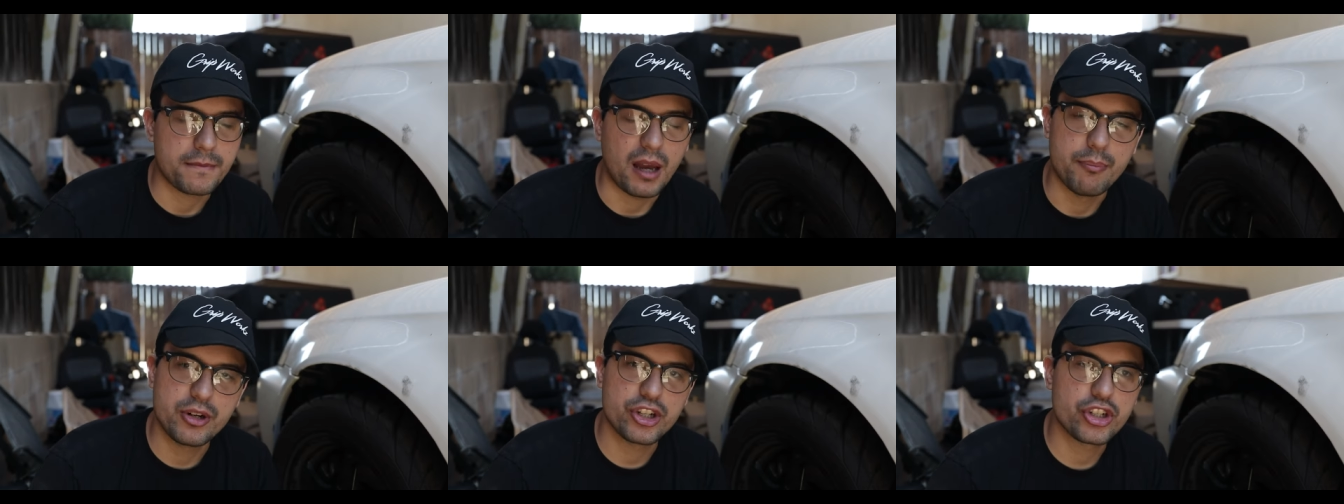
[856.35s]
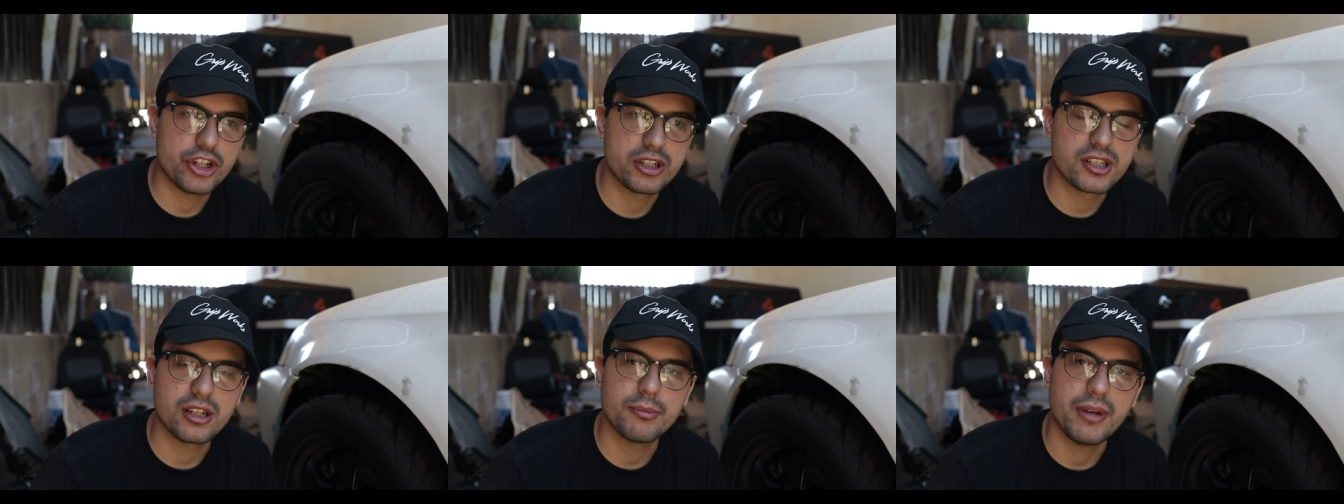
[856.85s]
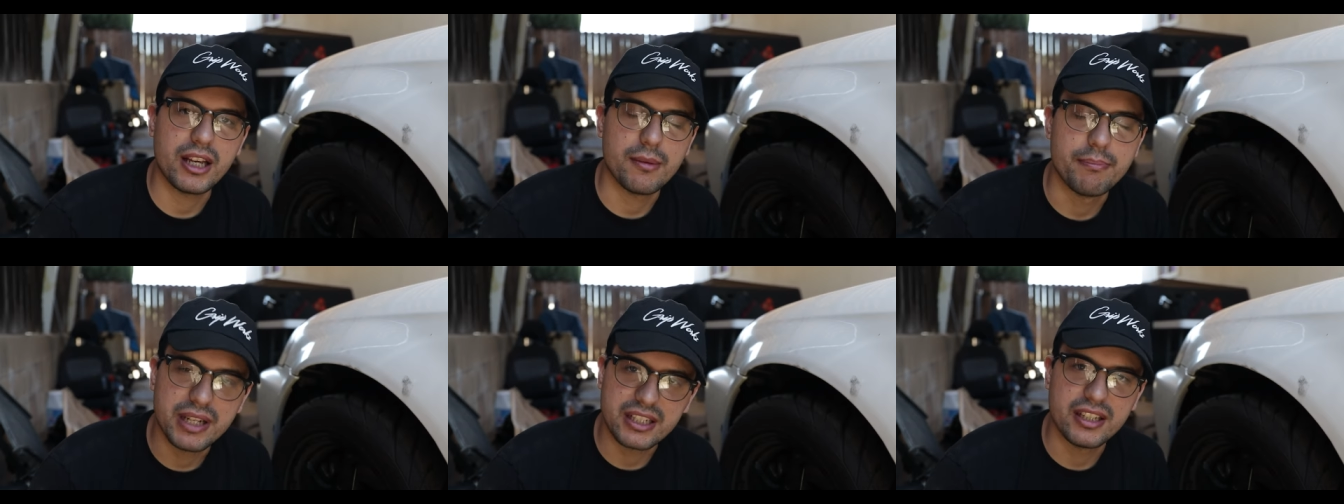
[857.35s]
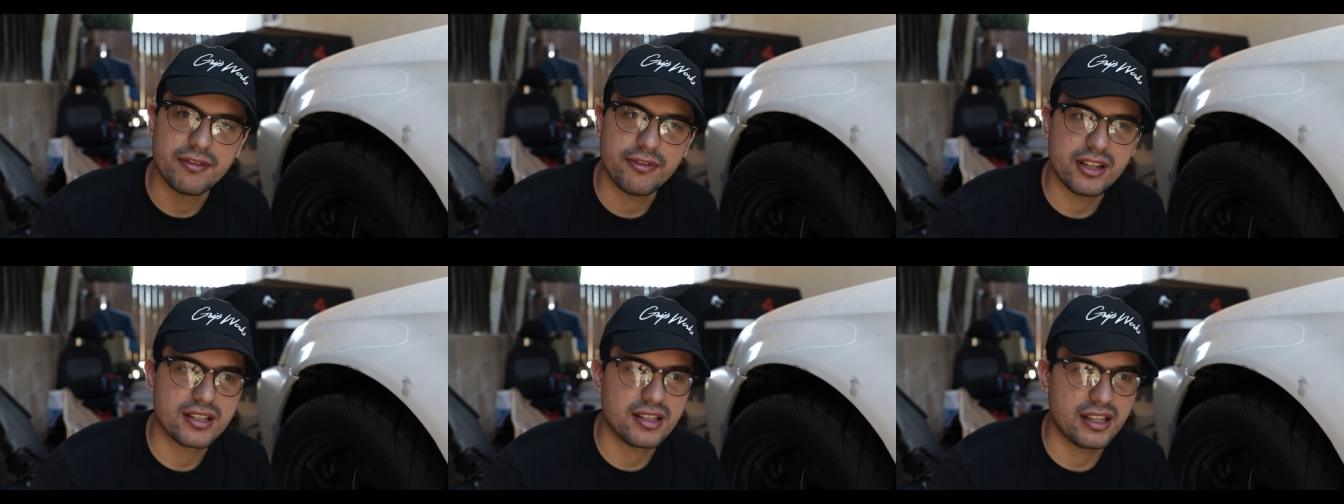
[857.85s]
I'm pretty sure it's going to make a big
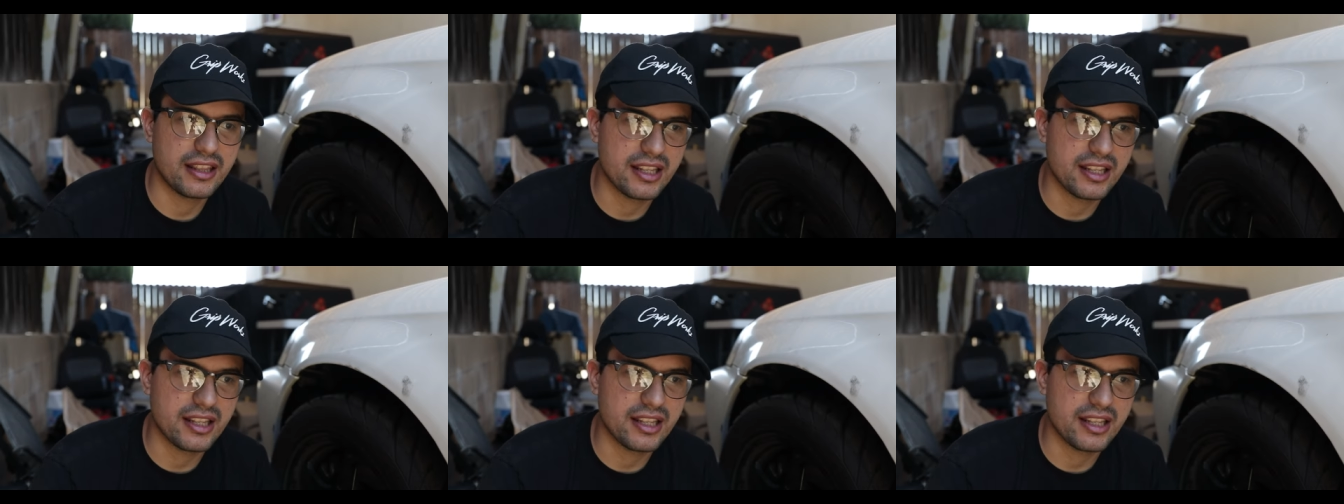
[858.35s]
difference.